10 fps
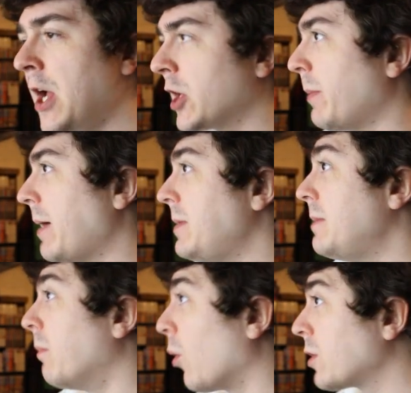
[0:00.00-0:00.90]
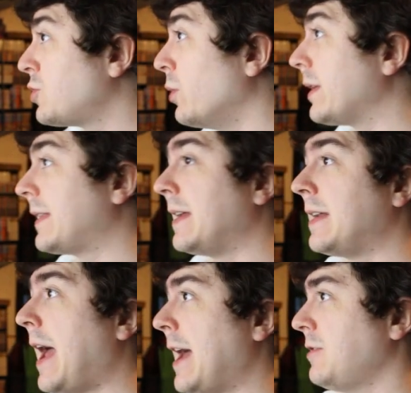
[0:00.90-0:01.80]
There might be more to it
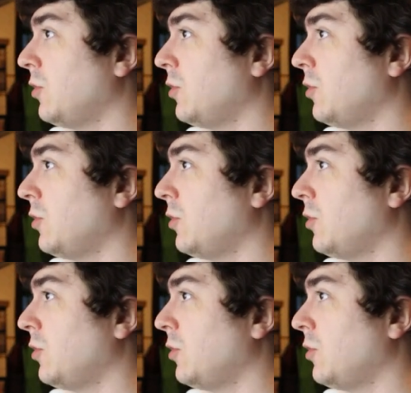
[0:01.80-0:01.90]
than that.